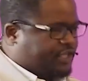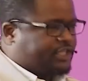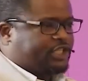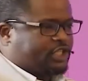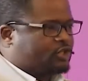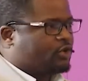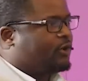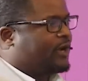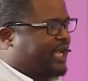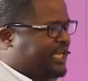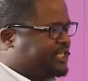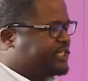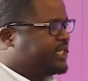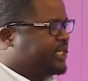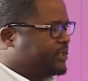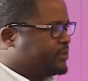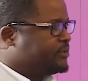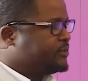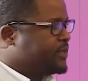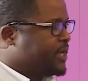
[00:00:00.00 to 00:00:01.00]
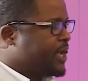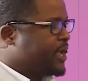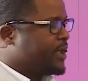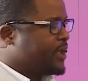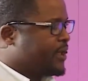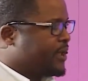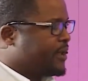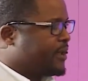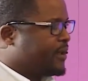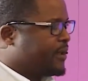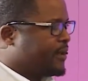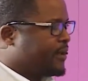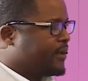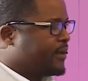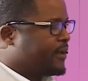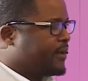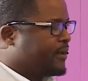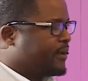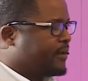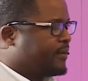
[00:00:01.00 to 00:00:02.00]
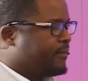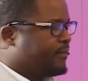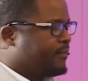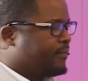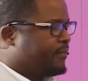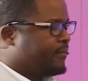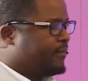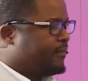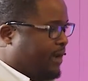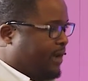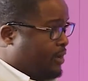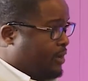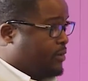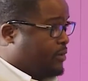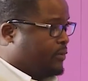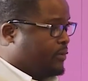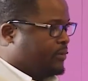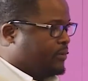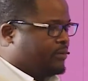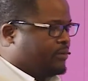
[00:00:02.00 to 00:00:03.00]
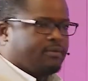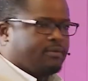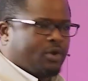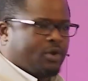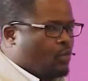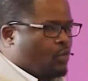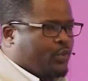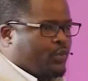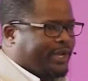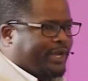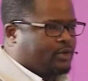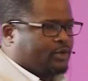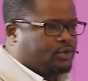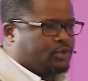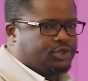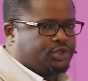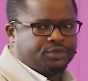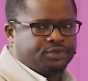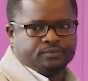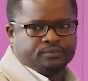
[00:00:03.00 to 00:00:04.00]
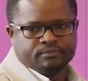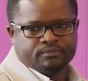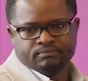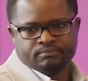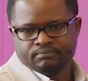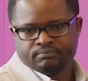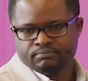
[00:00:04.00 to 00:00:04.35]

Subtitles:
This is all I say today, and go. We are good.